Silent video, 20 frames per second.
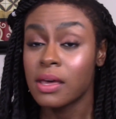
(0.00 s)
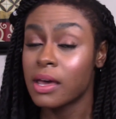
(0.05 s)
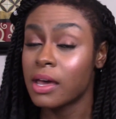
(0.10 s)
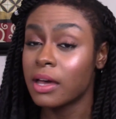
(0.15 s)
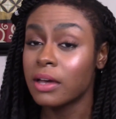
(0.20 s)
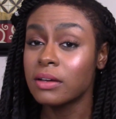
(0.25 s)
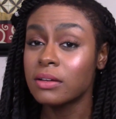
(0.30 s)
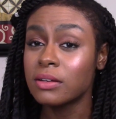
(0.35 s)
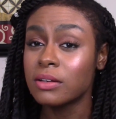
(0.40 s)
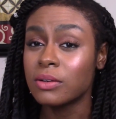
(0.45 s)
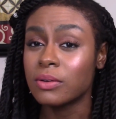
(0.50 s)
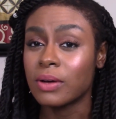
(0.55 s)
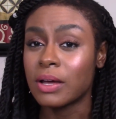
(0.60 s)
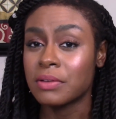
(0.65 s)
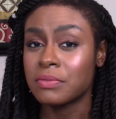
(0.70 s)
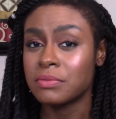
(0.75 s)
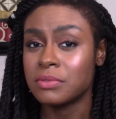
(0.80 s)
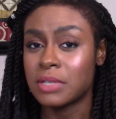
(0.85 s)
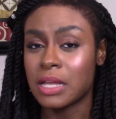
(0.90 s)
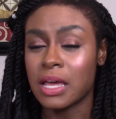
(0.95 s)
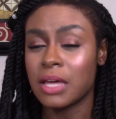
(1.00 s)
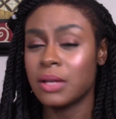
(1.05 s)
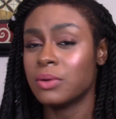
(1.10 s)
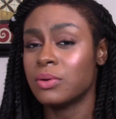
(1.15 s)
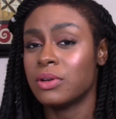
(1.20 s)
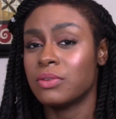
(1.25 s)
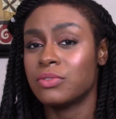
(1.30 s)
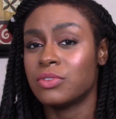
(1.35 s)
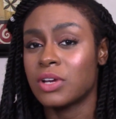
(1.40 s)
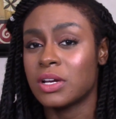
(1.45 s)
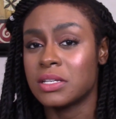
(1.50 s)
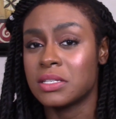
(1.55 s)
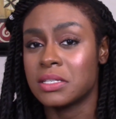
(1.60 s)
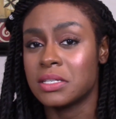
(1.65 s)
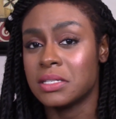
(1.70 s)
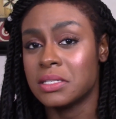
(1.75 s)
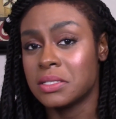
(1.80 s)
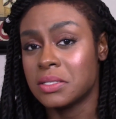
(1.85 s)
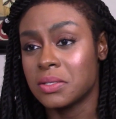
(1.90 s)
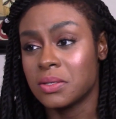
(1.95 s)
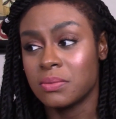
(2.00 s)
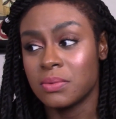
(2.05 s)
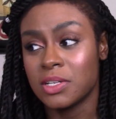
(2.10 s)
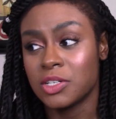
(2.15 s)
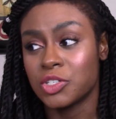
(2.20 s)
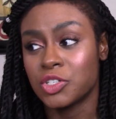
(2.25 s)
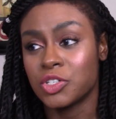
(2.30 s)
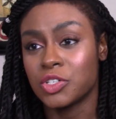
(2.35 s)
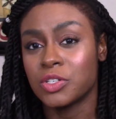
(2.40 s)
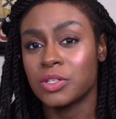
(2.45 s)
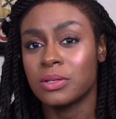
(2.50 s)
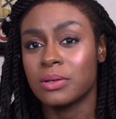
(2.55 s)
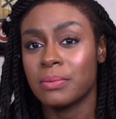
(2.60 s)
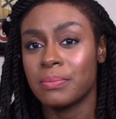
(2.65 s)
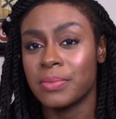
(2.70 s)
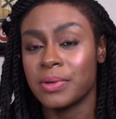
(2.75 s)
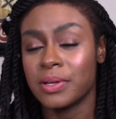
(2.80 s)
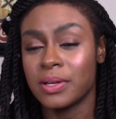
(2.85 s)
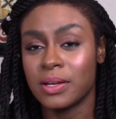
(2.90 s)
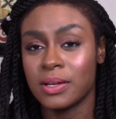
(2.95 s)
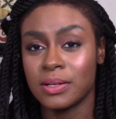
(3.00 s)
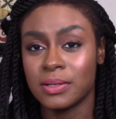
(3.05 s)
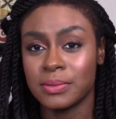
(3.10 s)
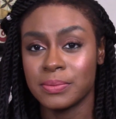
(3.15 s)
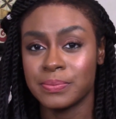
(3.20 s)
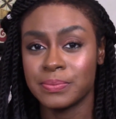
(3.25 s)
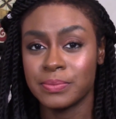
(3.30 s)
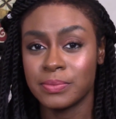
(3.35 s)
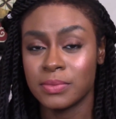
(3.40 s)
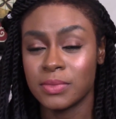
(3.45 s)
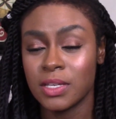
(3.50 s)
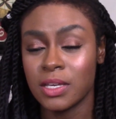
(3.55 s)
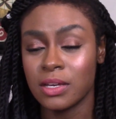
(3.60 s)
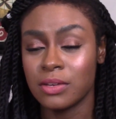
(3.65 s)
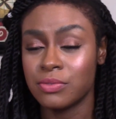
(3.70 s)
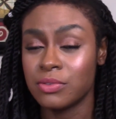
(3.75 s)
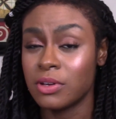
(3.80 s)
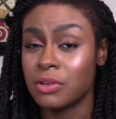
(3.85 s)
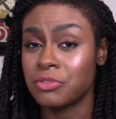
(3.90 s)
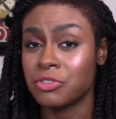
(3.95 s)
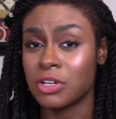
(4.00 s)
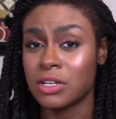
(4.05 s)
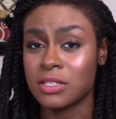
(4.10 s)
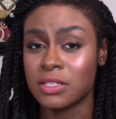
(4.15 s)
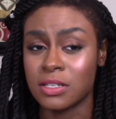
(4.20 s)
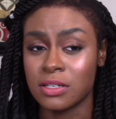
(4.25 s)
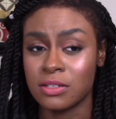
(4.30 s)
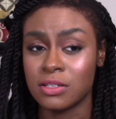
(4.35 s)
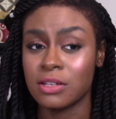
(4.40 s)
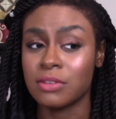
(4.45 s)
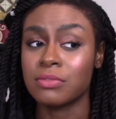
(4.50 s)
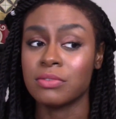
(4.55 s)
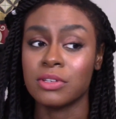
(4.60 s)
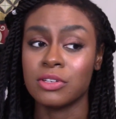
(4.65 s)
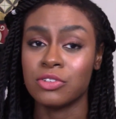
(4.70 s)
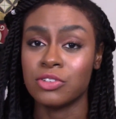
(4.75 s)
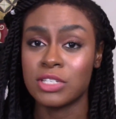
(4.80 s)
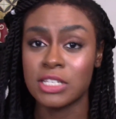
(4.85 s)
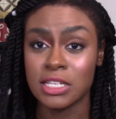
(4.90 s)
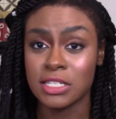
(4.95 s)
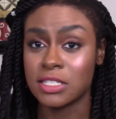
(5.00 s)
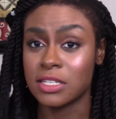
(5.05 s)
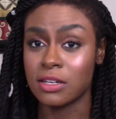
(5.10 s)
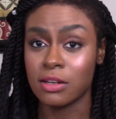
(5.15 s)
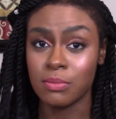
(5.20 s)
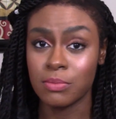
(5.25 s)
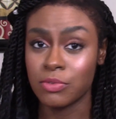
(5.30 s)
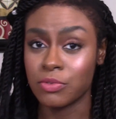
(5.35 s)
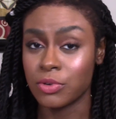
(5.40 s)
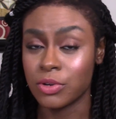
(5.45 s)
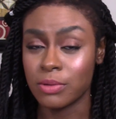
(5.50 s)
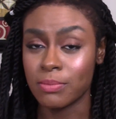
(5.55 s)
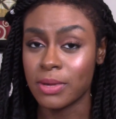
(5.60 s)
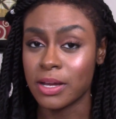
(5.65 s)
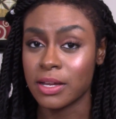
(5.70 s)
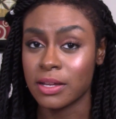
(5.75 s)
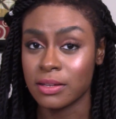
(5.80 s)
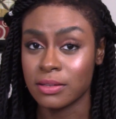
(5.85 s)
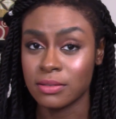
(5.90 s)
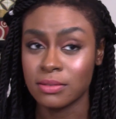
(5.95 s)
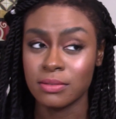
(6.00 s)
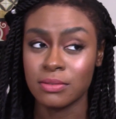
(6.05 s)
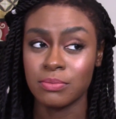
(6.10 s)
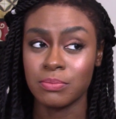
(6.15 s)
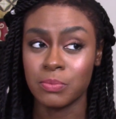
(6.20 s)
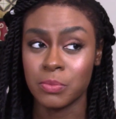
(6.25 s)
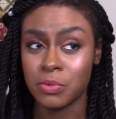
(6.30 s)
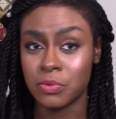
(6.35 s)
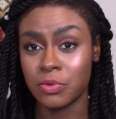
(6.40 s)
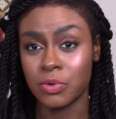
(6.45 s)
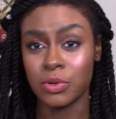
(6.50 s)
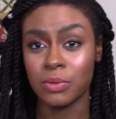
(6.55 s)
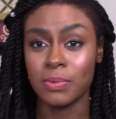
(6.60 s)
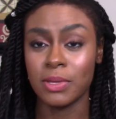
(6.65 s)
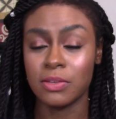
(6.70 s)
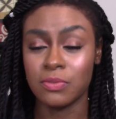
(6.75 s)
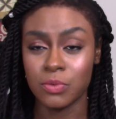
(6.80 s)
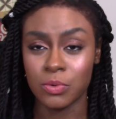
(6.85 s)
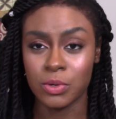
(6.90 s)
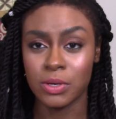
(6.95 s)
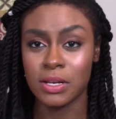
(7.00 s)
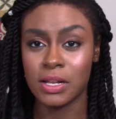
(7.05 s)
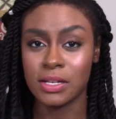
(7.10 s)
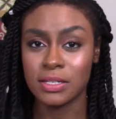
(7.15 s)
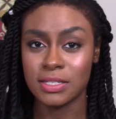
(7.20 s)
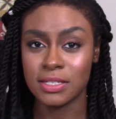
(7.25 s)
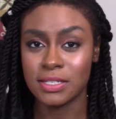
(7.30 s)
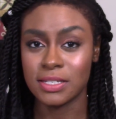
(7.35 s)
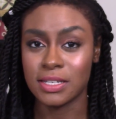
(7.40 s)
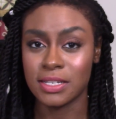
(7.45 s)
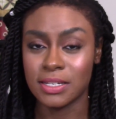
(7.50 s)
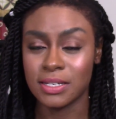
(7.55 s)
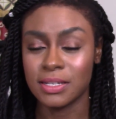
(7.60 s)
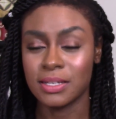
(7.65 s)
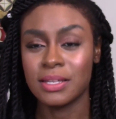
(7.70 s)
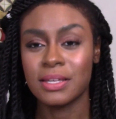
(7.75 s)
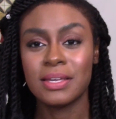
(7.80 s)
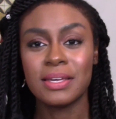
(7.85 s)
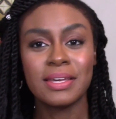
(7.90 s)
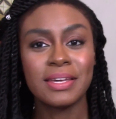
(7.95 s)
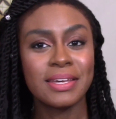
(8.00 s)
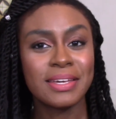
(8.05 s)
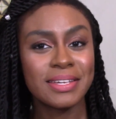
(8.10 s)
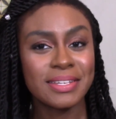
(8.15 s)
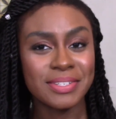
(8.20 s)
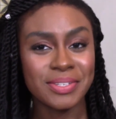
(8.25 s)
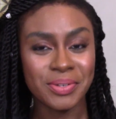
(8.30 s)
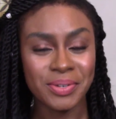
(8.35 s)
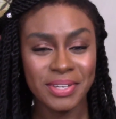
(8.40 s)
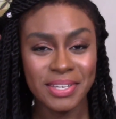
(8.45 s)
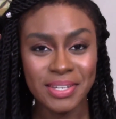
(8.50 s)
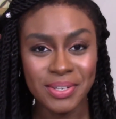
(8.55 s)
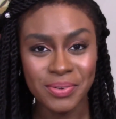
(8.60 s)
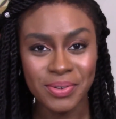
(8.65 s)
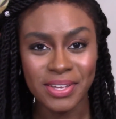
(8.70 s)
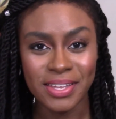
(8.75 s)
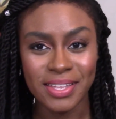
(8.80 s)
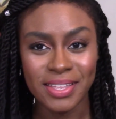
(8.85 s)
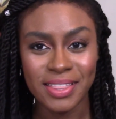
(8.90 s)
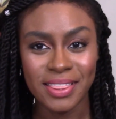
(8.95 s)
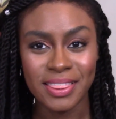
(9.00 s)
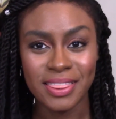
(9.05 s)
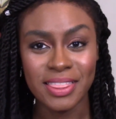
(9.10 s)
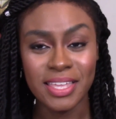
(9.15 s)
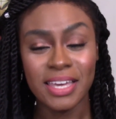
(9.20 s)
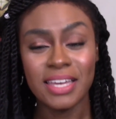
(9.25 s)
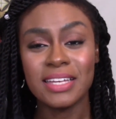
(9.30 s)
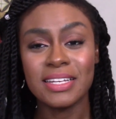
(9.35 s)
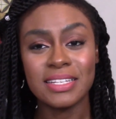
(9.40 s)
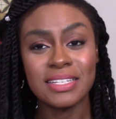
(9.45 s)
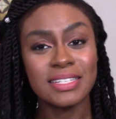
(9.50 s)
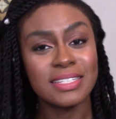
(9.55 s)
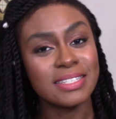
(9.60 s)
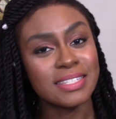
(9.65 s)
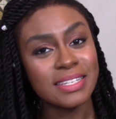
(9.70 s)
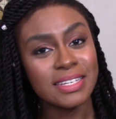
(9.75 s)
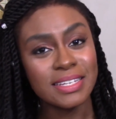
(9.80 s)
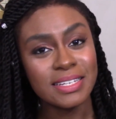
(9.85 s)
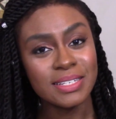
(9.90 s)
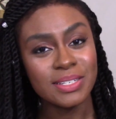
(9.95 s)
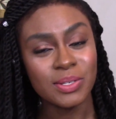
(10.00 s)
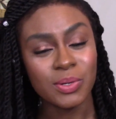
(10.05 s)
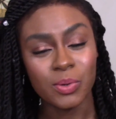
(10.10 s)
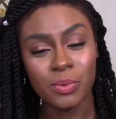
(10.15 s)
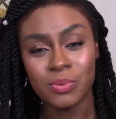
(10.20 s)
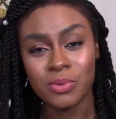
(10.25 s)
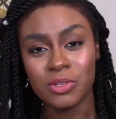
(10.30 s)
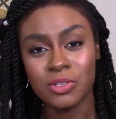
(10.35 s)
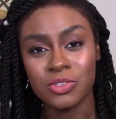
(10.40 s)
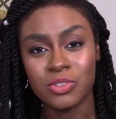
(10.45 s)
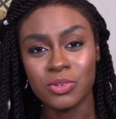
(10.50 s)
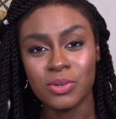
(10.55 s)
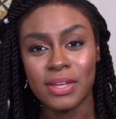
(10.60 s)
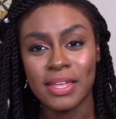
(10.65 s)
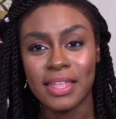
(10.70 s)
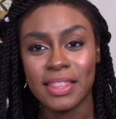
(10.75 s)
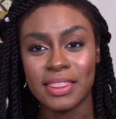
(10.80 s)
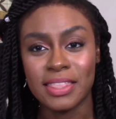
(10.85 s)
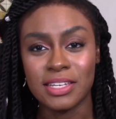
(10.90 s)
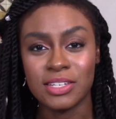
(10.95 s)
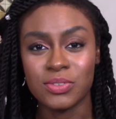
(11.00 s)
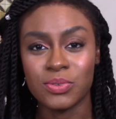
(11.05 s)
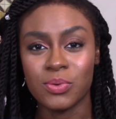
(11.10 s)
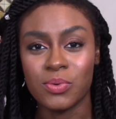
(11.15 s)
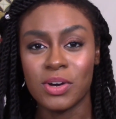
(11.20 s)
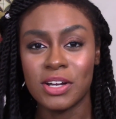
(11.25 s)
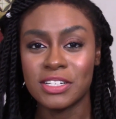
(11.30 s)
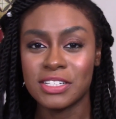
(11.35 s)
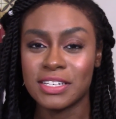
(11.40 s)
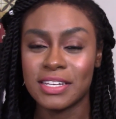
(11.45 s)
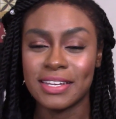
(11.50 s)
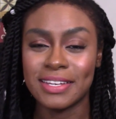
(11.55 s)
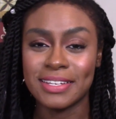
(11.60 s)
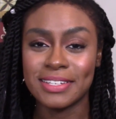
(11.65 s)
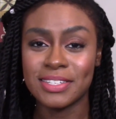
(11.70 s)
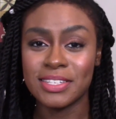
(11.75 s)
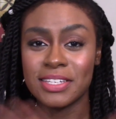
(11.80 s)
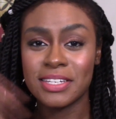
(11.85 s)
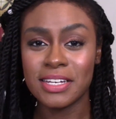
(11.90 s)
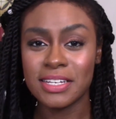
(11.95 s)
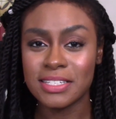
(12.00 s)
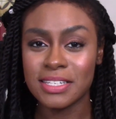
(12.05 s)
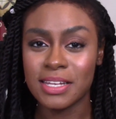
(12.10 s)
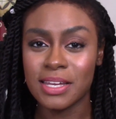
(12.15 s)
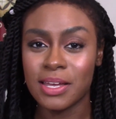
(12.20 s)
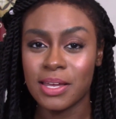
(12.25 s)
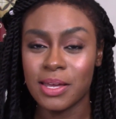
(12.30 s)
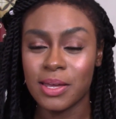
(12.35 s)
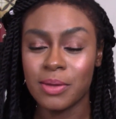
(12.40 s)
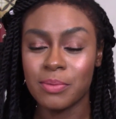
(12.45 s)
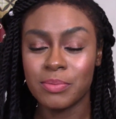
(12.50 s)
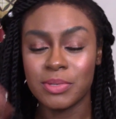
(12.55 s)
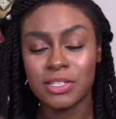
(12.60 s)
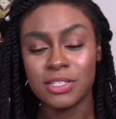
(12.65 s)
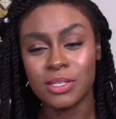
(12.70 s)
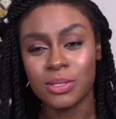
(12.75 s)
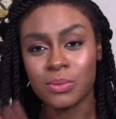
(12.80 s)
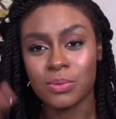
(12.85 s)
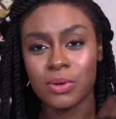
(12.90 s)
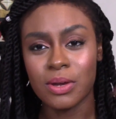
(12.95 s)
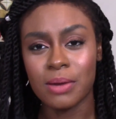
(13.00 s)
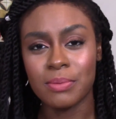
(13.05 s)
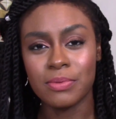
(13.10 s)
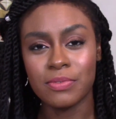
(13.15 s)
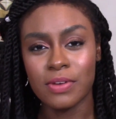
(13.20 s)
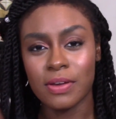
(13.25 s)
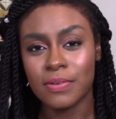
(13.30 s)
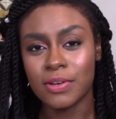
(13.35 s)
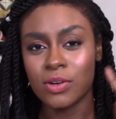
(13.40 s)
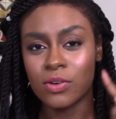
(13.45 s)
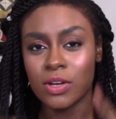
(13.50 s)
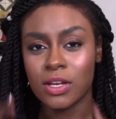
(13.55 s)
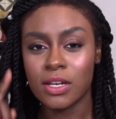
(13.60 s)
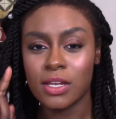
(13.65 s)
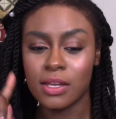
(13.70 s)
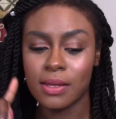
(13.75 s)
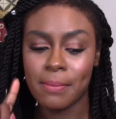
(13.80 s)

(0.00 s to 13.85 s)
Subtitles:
I don't know. I don't have dry skin, so I'm not sure. But yeah, if you have dry skin, definitely test it out before you pay $40 to get it. So anyway, that is it. I hope you enjoyed. Thanks for watching, and see you next time. Please subscribe if you haven't already.